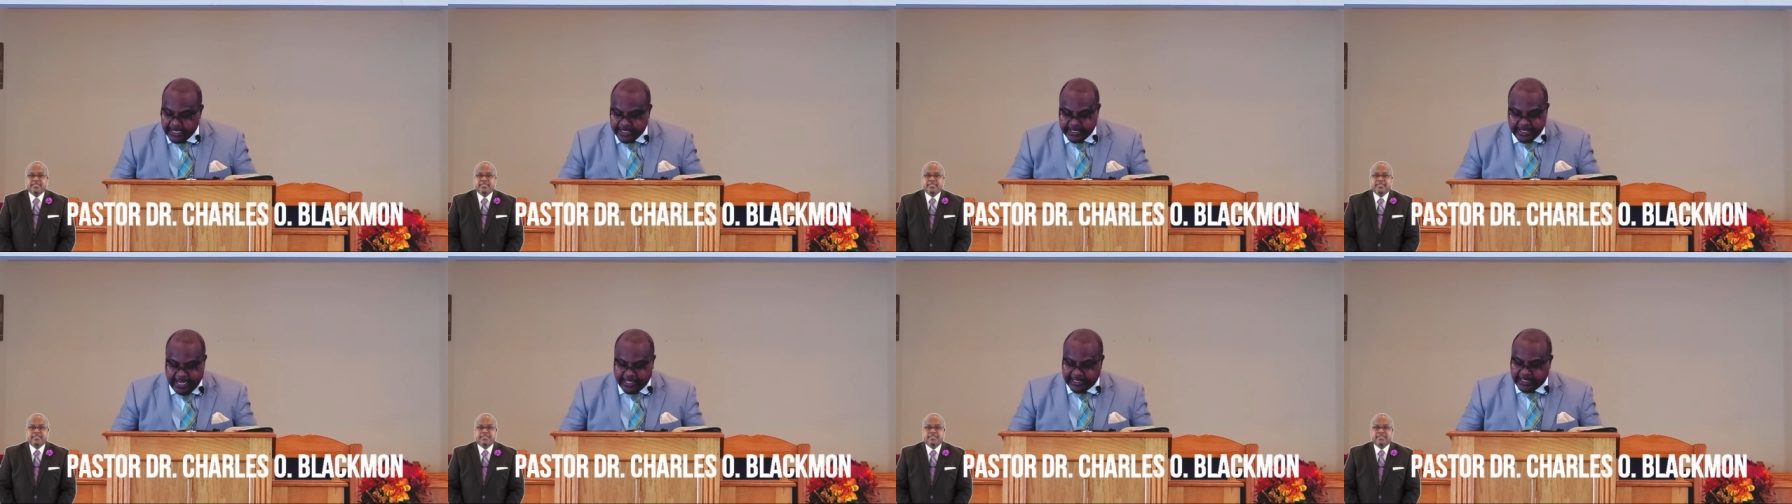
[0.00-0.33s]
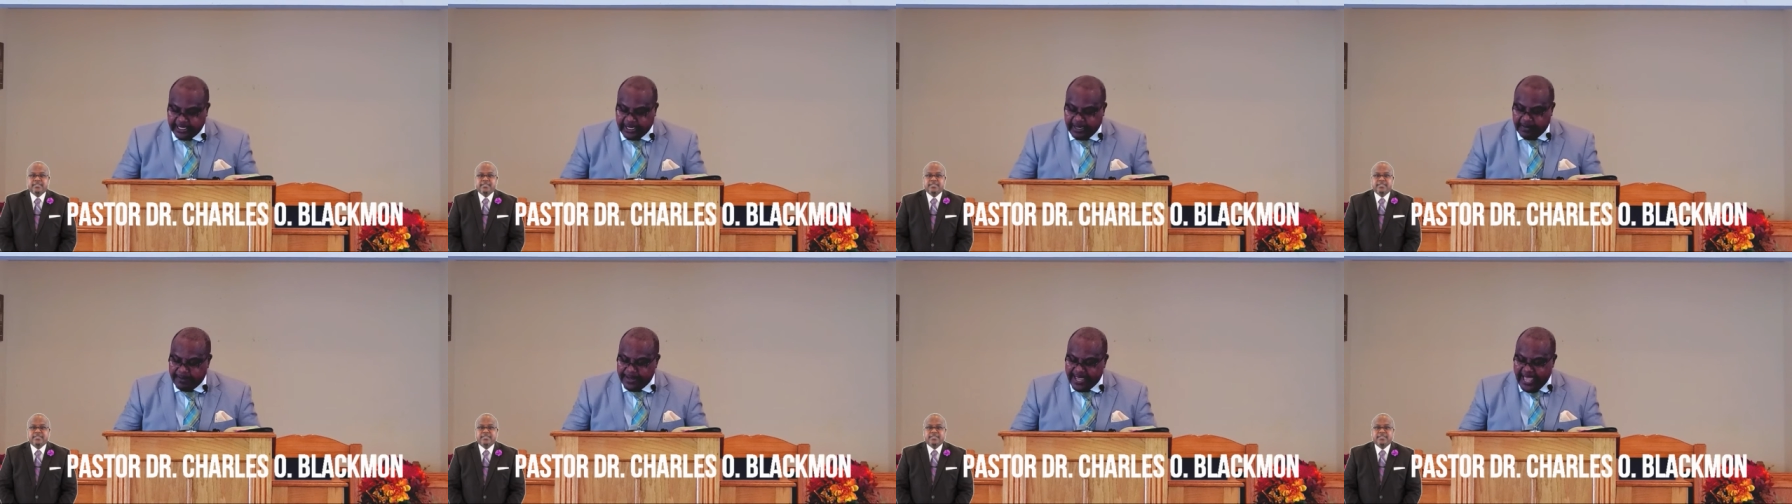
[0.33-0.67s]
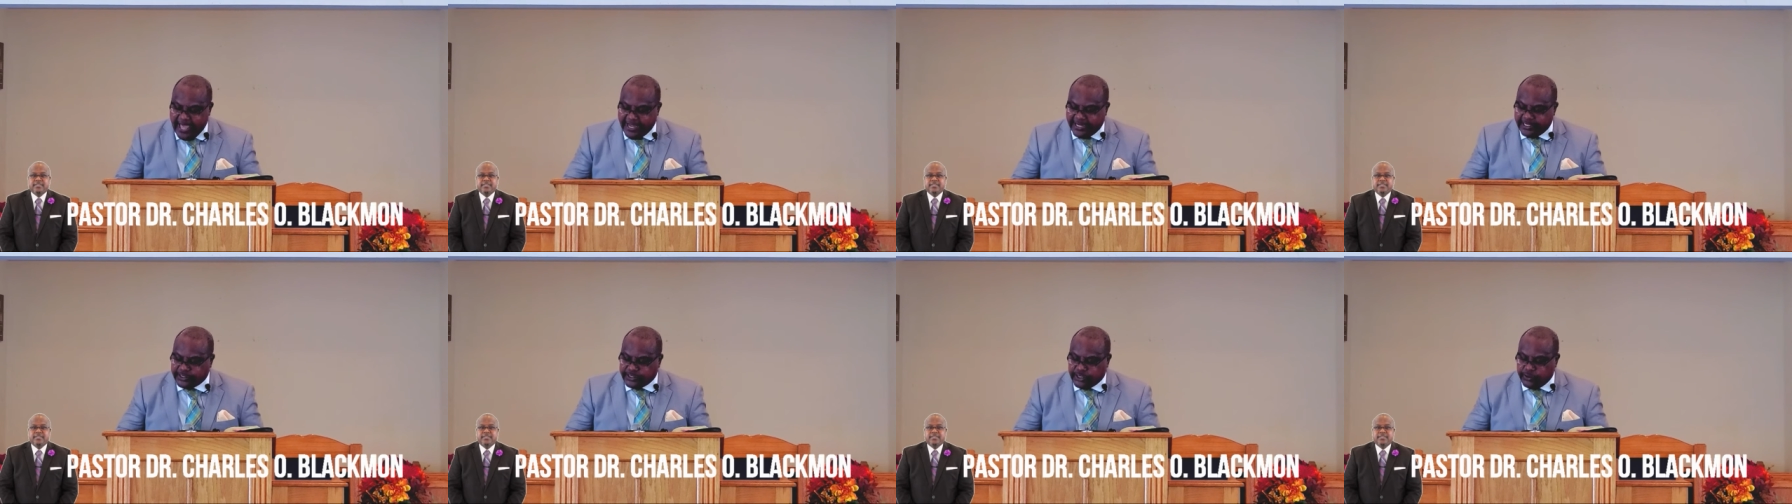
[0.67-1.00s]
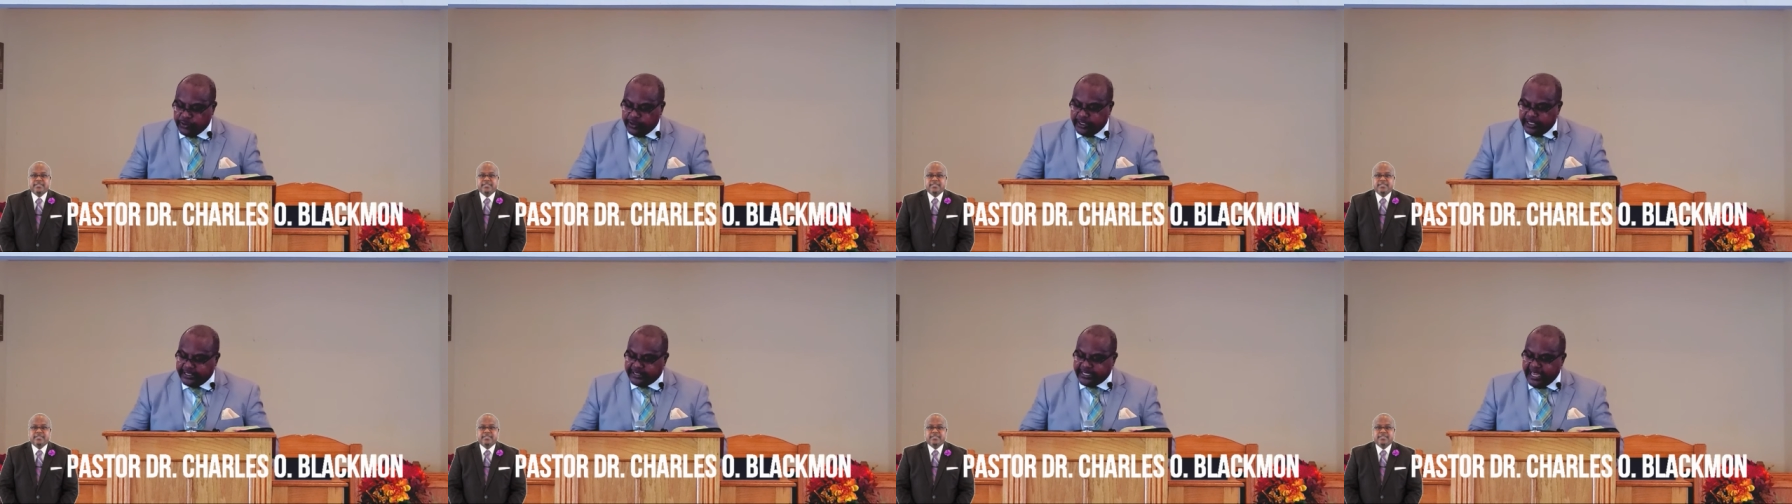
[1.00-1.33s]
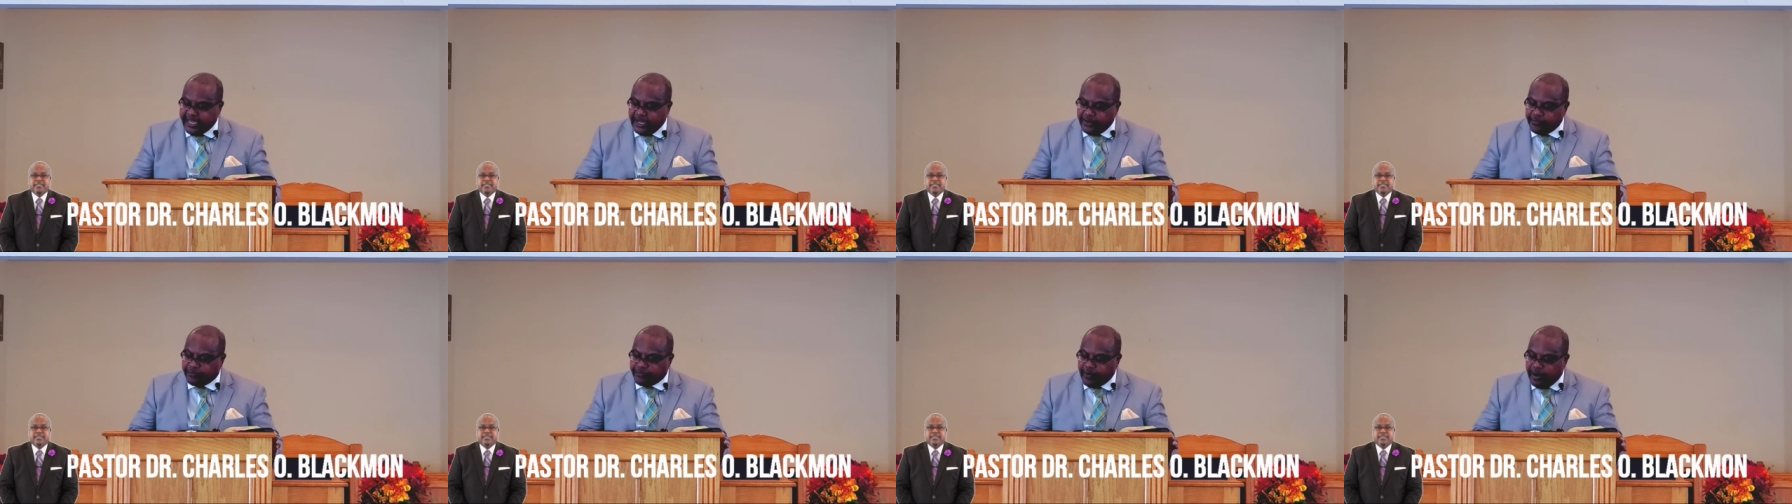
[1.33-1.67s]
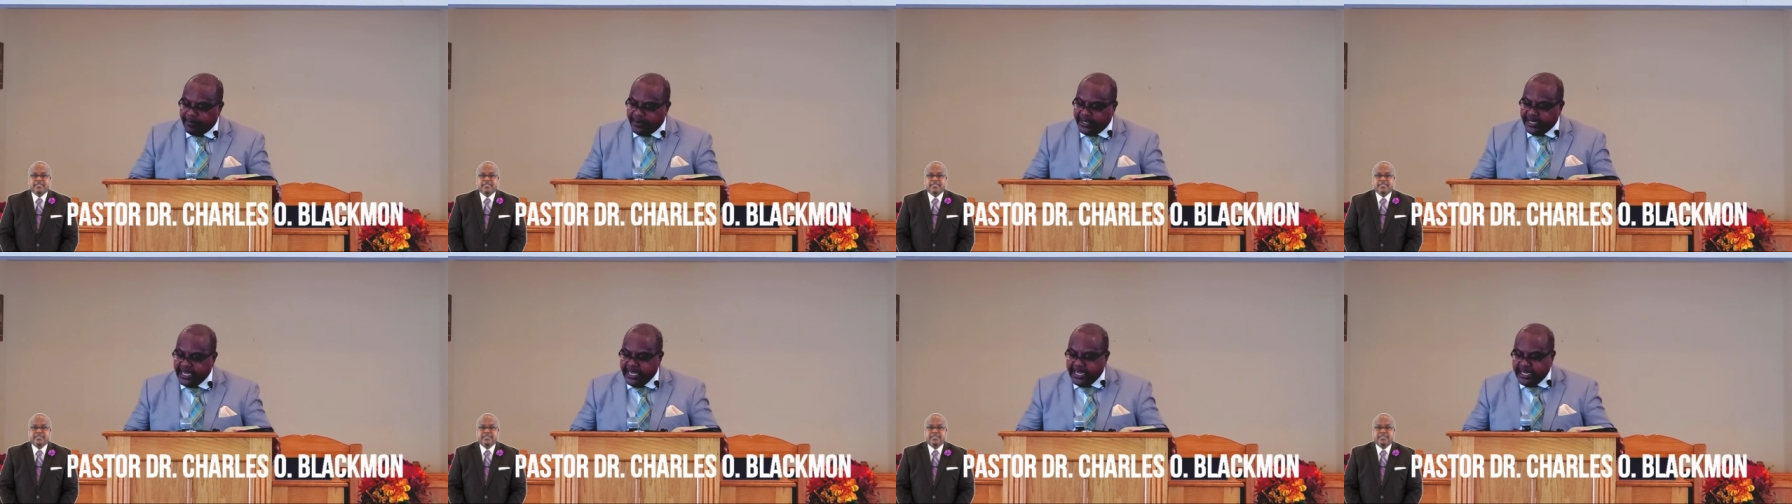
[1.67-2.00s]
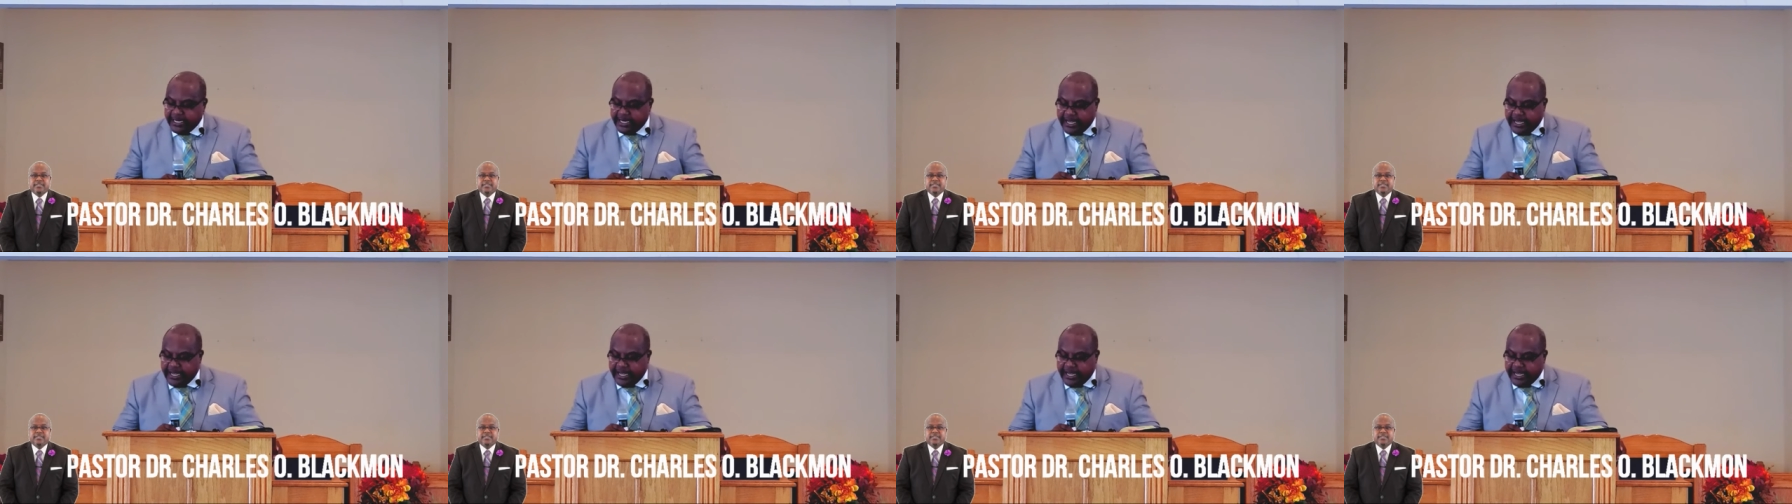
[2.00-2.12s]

Nothing can be added to it and taken from it.